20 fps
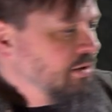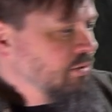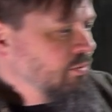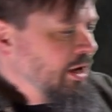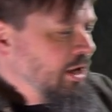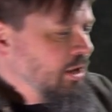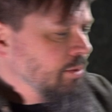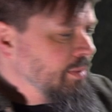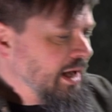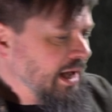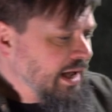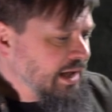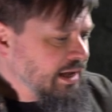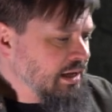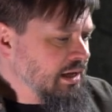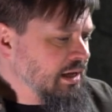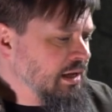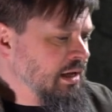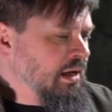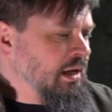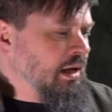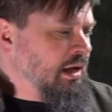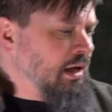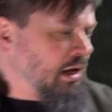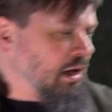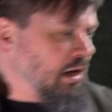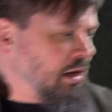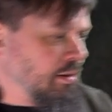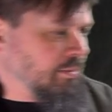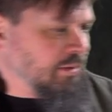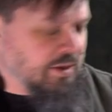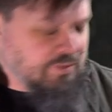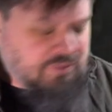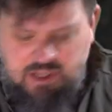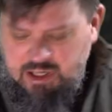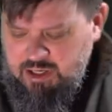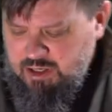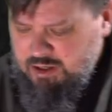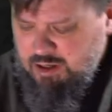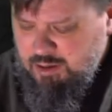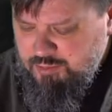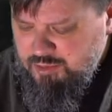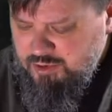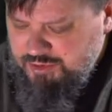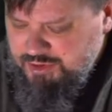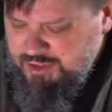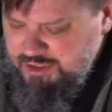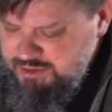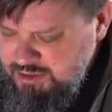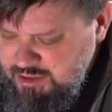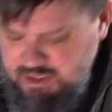a while back, and I've tried a couple of things.